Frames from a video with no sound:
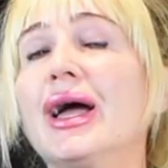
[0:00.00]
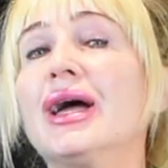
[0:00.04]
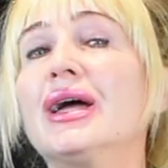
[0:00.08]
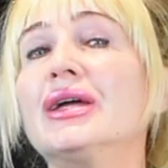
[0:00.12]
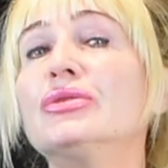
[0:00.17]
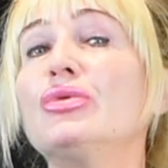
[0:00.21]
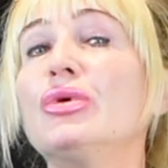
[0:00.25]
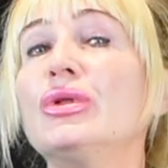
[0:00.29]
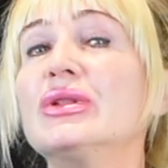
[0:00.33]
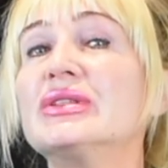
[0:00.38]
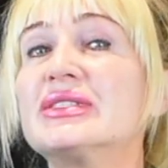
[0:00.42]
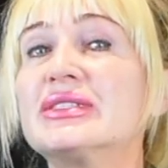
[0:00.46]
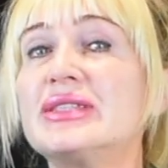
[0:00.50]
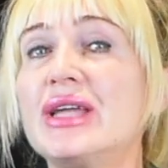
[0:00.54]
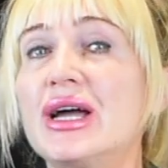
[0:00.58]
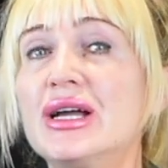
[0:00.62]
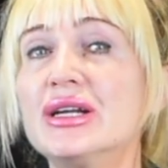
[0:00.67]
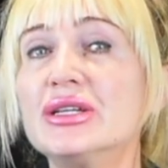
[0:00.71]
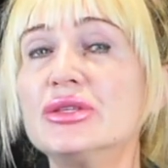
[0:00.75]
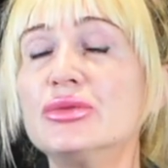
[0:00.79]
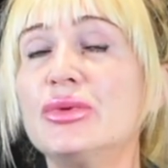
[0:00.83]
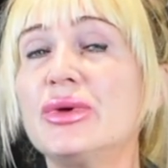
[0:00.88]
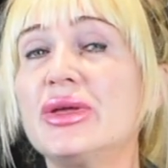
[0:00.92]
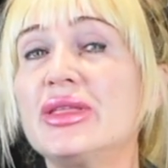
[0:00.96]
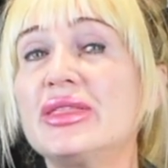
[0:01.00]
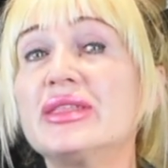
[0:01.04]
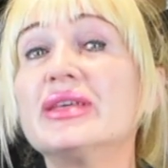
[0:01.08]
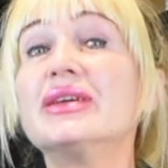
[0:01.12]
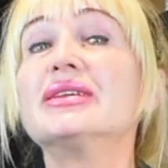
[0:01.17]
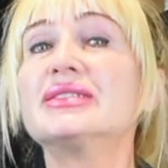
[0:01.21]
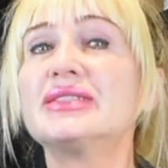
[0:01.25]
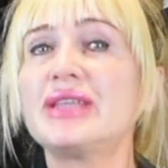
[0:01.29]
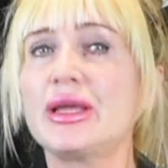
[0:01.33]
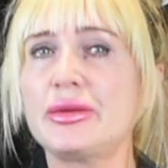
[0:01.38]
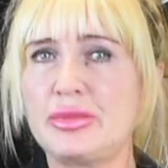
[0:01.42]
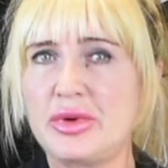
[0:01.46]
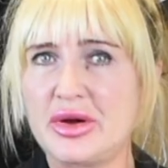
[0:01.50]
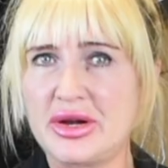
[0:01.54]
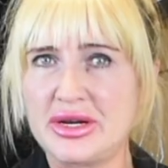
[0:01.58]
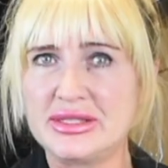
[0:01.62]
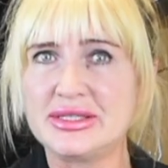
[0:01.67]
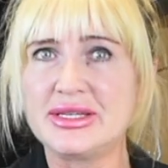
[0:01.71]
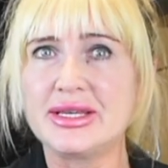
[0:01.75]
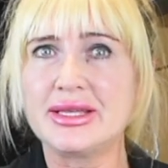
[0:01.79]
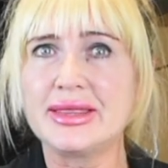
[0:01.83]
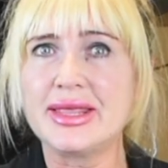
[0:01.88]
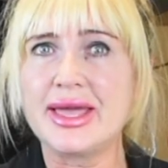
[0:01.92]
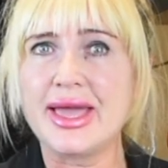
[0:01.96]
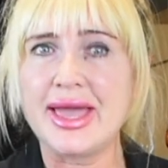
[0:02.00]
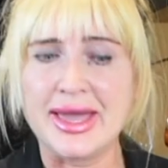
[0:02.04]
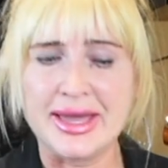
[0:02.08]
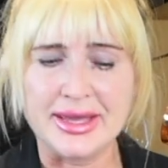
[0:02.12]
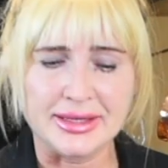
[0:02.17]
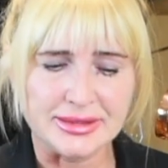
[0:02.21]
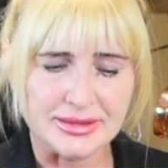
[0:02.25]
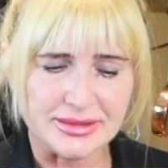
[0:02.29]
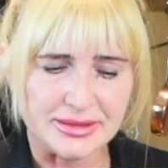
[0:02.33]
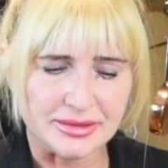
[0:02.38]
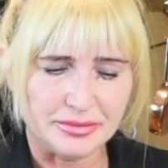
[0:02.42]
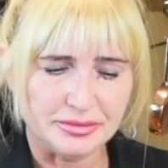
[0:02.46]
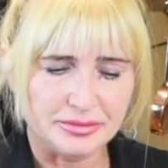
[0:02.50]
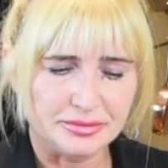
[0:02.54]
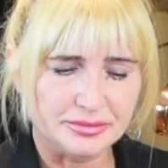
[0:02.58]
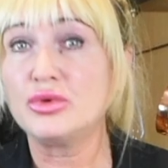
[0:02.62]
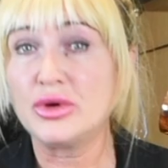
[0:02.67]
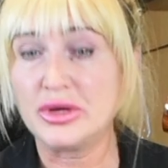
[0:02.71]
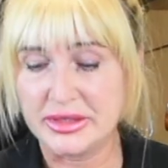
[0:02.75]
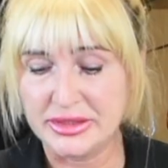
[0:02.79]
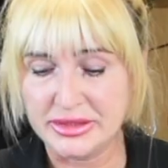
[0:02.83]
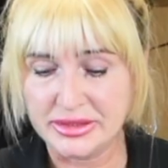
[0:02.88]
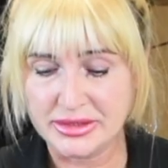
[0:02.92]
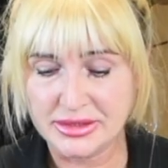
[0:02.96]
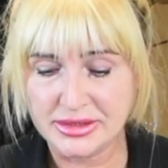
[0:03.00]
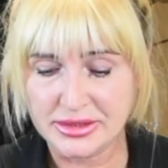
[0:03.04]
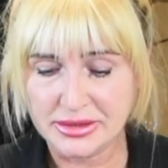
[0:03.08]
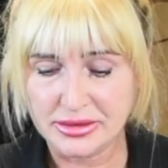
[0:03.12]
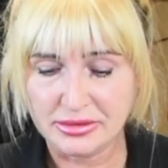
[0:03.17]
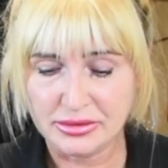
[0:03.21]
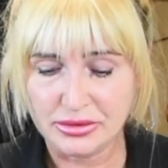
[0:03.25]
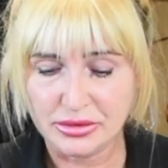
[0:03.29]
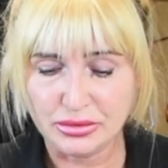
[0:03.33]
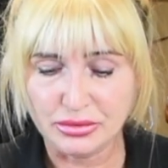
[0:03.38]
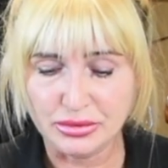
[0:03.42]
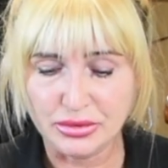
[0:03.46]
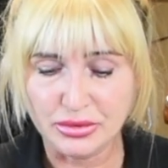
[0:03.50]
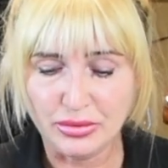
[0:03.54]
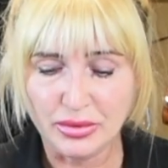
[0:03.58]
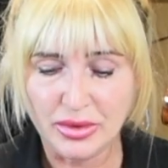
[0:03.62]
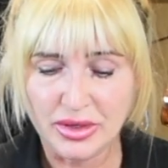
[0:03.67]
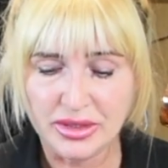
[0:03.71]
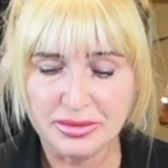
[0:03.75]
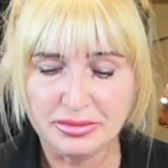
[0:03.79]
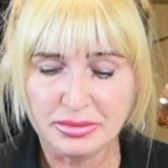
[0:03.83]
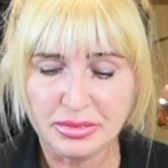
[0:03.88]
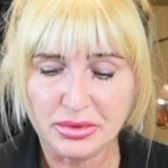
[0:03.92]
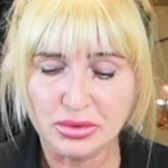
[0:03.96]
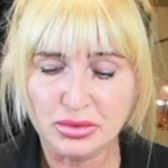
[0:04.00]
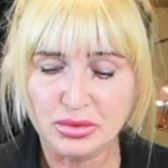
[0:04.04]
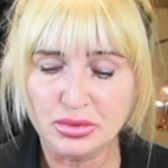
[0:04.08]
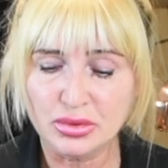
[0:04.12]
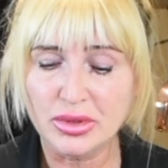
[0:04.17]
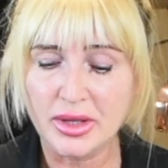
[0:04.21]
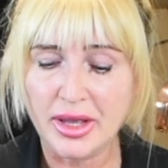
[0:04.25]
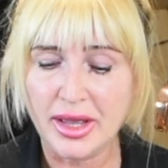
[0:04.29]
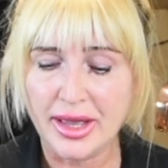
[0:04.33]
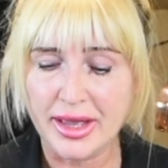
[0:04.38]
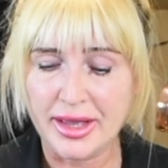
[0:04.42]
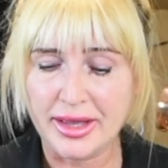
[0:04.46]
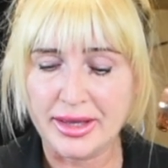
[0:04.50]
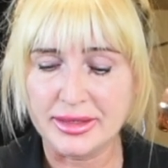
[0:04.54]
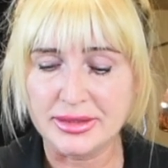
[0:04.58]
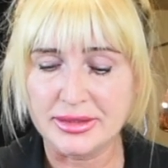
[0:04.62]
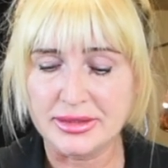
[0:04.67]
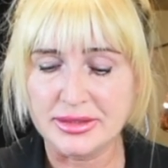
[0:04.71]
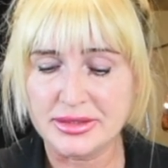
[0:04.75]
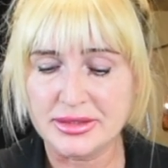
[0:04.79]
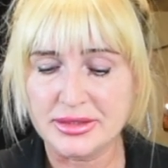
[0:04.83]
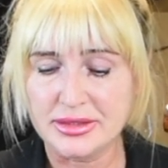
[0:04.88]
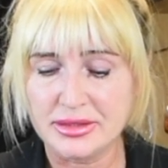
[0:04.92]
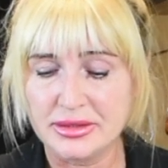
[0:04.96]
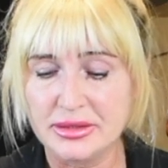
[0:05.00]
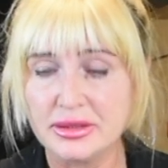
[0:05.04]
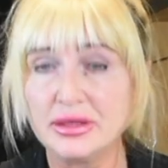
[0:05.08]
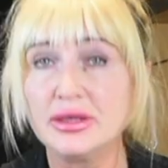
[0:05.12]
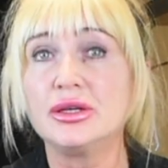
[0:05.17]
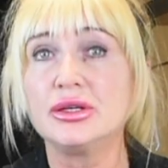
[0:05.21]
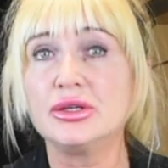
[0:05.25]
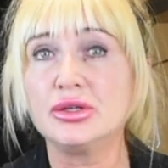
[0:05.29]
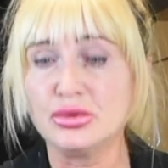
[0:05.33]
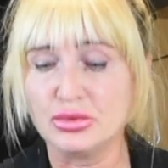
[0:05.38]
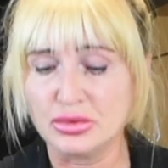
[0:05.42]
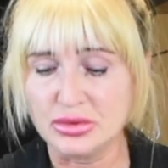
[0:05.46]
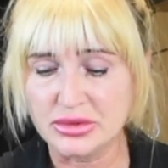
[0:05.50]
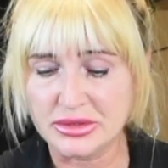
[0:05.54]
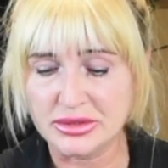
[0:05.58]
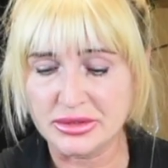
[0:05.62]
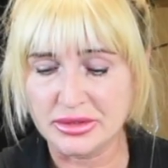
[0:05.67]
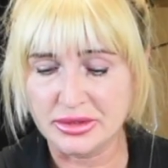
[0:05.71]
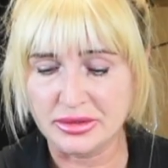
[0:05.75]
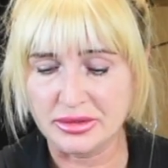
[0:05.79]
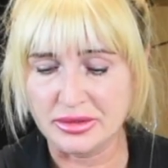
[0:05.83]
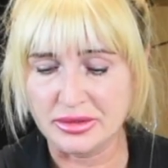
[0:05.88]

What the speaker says: And we'll start with separating the eggs whites. Go in one bowl and yolks.